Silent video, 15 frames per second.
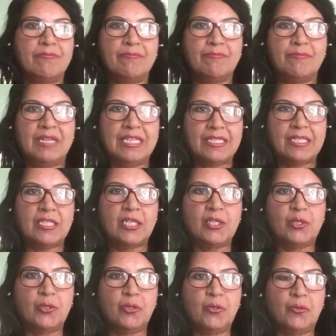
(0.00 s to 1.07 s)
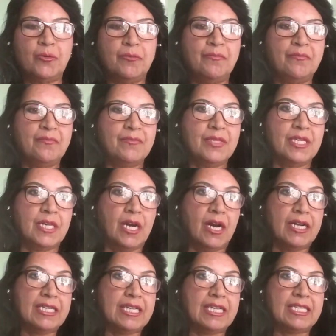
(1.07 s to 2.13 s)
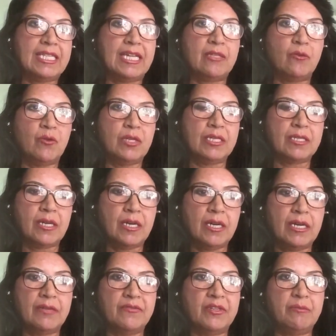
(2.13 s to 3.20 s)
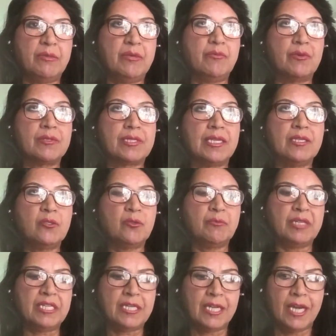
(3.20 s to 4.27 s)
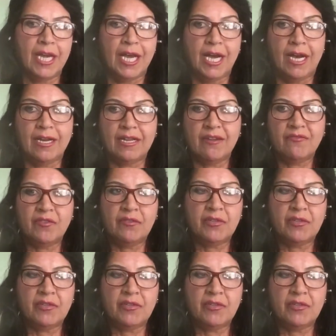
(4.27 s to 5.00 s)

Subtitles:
listening to you. I get that all the time, and people say to me, I have never